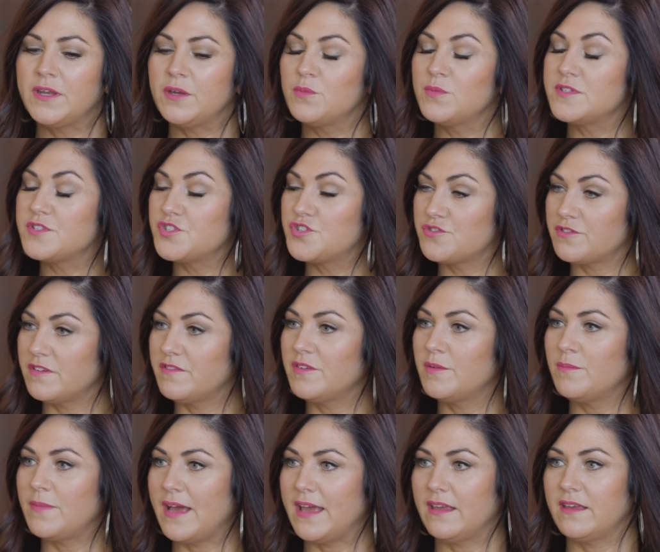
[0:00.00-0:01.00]
it was
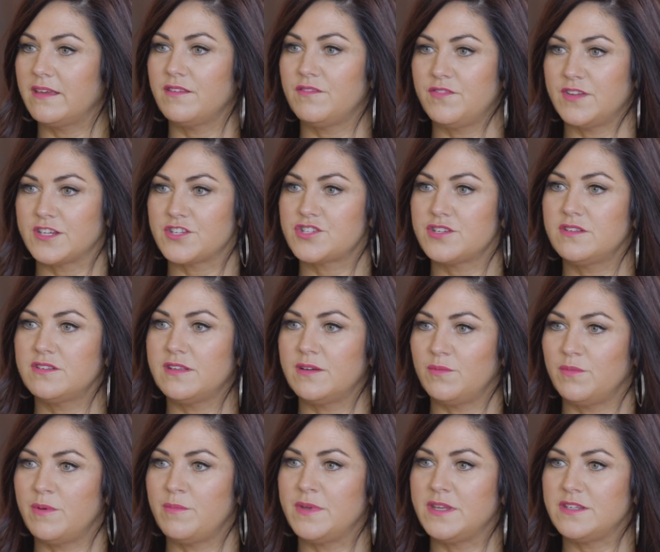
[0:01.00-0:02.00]
driven by conviction
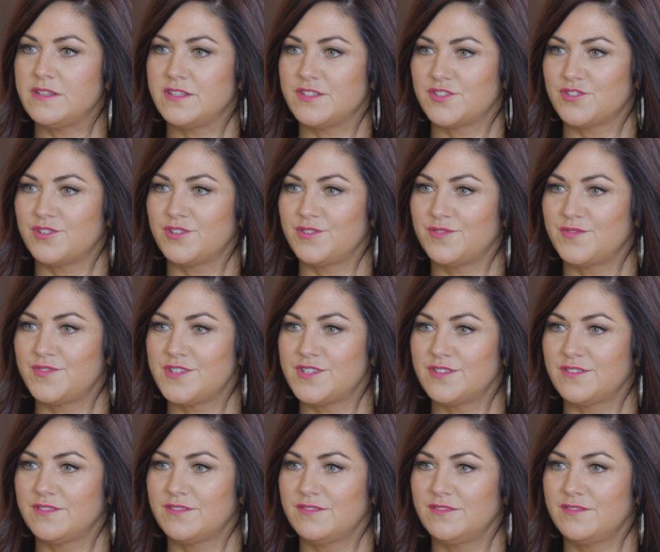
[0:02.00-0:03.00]
that women deserved
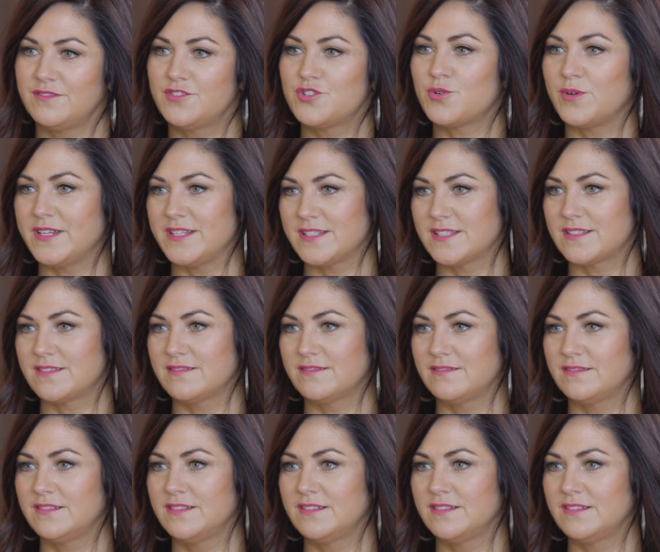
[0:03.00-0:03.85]
choice.